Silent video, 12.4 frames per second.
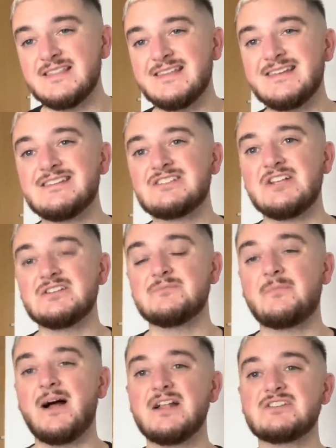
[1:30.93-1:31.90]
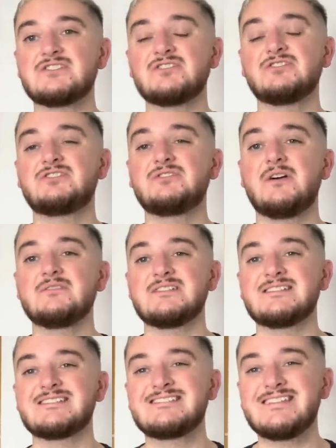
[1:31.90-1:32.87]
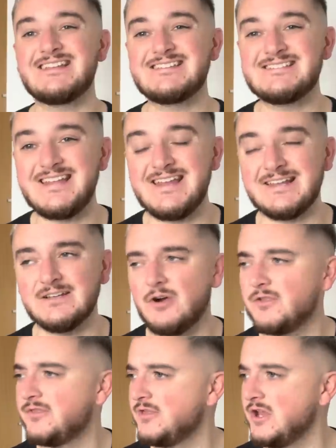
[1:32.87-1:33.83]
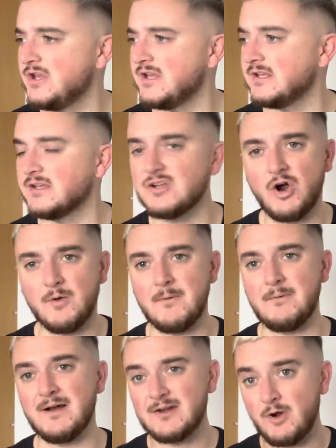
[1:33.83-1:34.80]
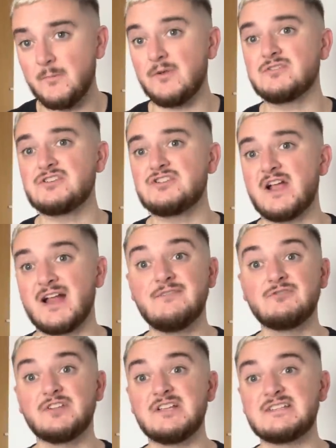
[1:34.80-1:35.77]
they didn't change the badge until 2016 or 13. Can't remember. Can't be honest to check. Haven't got the